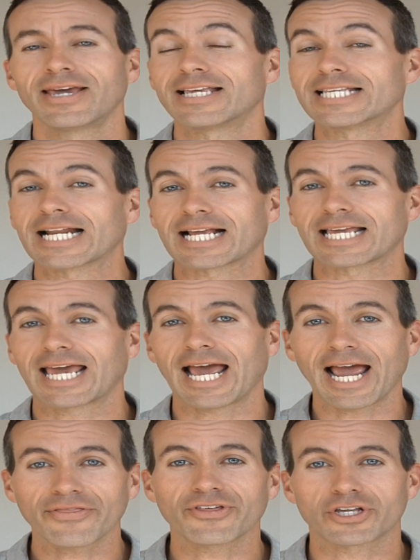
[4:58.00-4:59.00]
he's at a
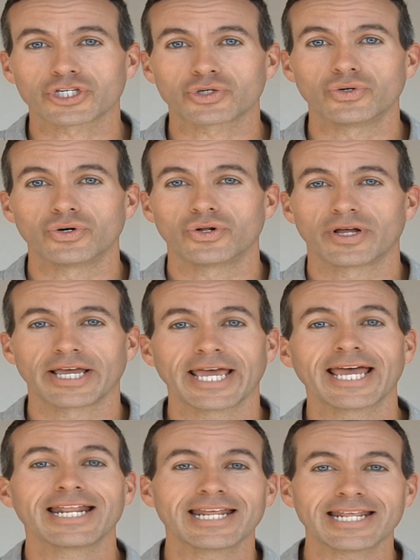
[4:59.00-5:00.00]
Catholic school,
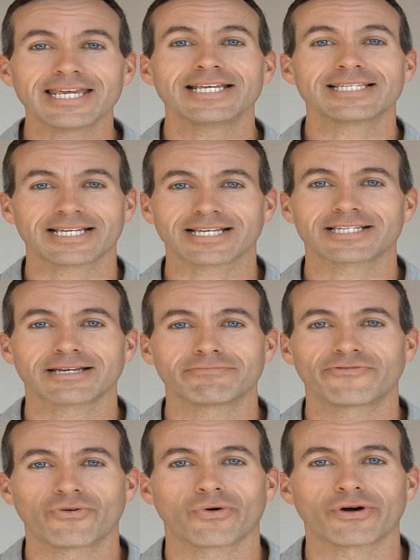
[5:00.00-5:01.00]
and it is, as I said
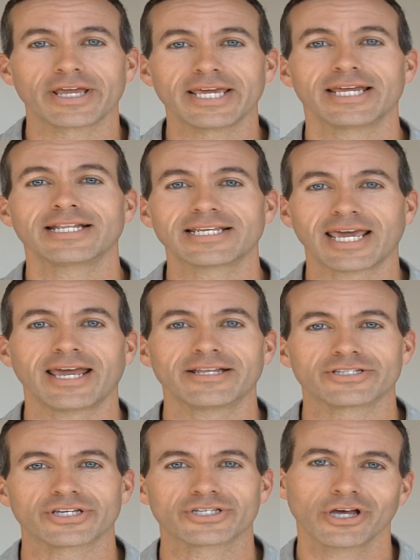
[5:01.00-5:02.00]
before, in
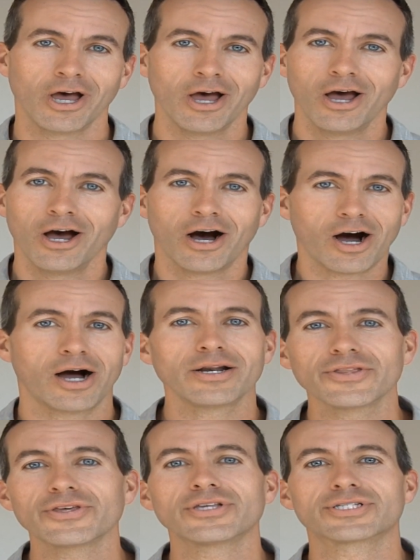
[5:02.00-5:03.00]
Kansas.
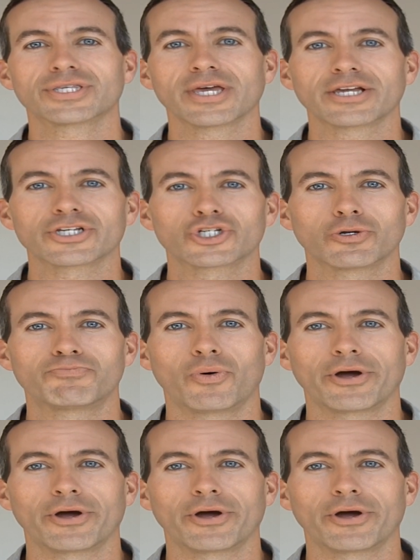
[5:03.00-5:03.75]
All of these things should